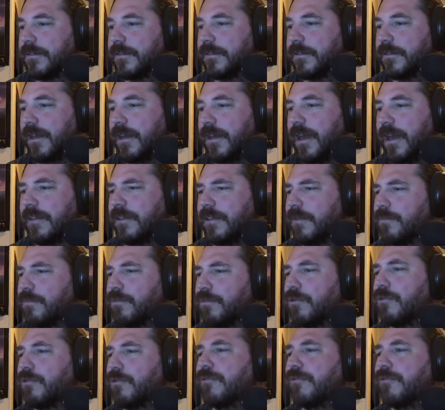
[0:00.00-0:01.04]
I had to
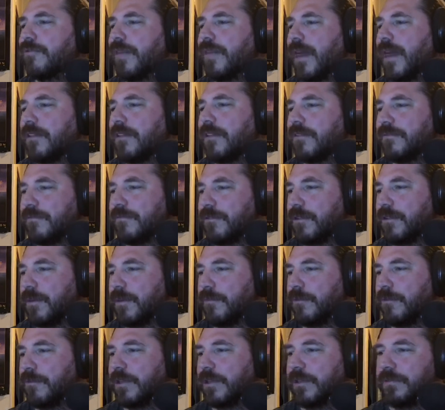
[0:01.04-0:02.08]
approve that for some
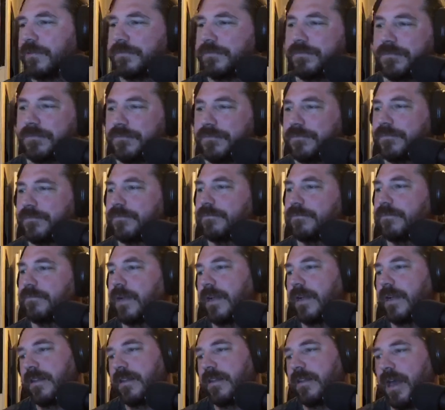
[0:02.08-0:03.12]
reason.
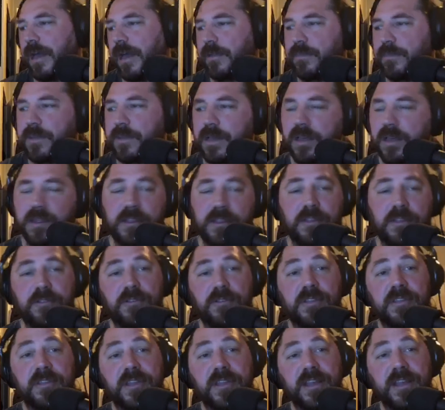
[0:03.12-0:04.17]
But it's because you
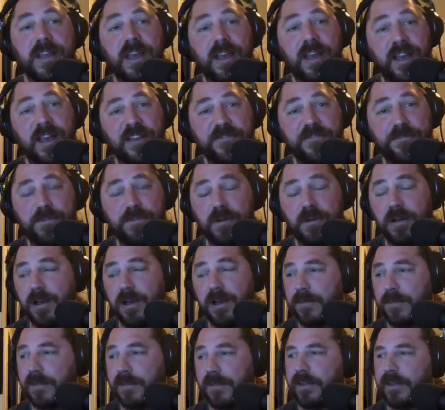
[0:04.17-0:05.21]
used the
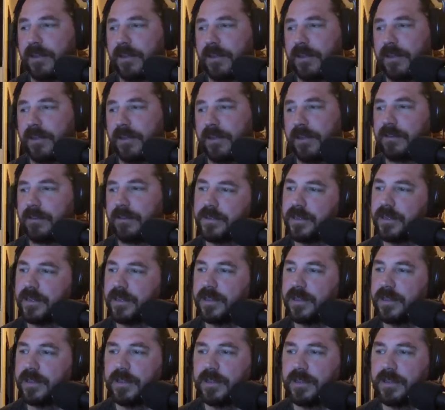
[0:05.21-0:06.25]
F-bomb in there.
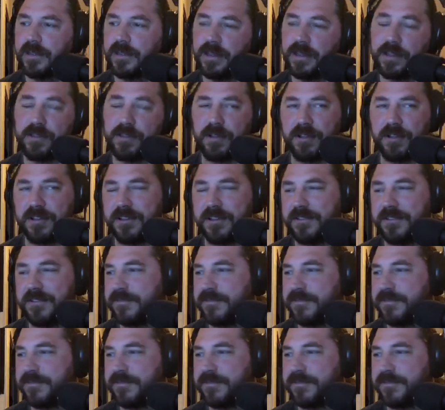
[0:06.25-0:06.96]
That's all good.